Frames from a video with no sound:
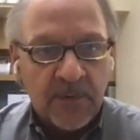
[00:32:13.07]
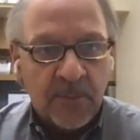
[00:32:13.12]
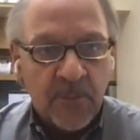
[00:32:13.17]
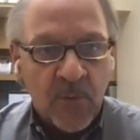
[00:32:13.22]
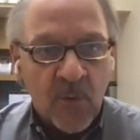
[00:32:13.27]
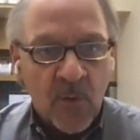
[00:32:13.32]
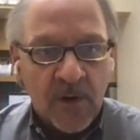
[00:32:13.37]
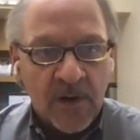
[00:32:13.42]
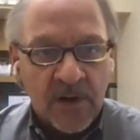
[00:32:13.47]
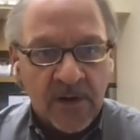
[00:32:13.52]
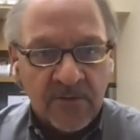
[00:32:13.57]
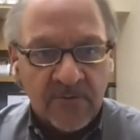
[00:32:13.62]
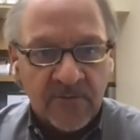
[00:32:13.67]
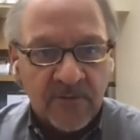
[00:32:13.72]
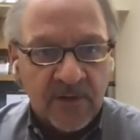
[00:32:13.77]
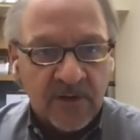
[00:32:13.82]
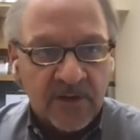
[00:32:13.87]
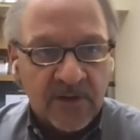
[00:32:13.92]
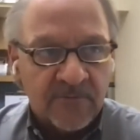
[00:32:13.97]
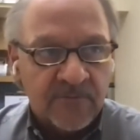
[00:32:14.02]
point of
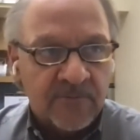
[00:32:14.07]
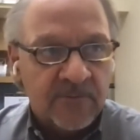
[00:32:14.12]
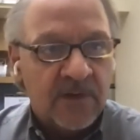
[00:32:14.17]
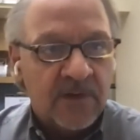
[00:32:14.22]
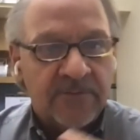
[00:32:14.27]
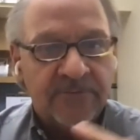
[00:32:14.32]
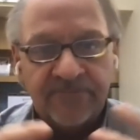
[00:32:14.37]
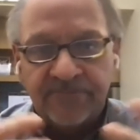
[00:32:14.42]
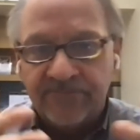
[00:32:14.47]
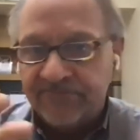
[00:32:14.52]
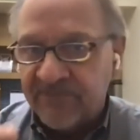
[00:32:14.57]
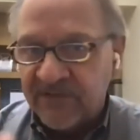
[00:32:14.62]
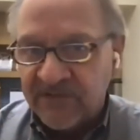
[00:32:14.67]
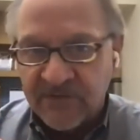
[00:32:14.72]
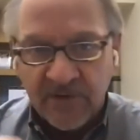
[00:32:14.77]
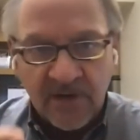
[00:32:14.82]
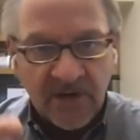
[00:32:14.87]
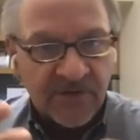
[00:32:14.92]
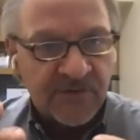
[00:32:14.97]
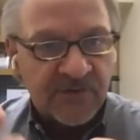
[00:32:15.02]

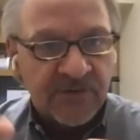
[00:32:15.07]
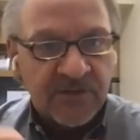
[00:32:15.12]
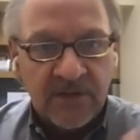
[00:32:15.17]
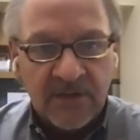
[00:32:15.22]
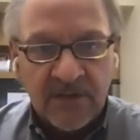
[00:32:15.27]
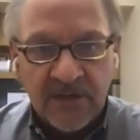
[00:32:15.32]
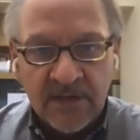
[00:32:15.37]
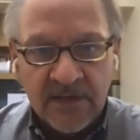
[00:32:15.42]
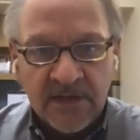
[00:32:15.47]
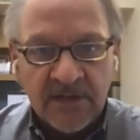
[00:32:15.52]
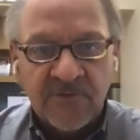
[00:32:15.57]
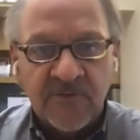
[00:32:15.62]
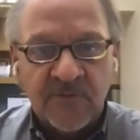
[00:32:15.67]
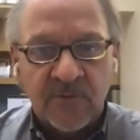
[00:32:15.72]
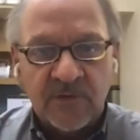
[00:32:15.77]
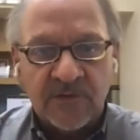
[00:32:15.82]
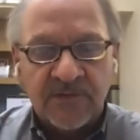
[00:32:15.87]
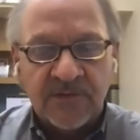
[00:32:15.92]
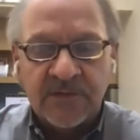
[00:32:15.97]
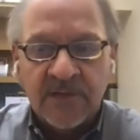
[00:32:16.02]
discussion and
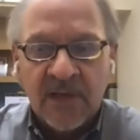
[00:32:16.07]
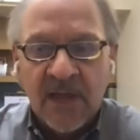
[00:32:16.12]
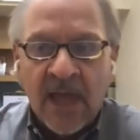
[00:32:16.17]
interest.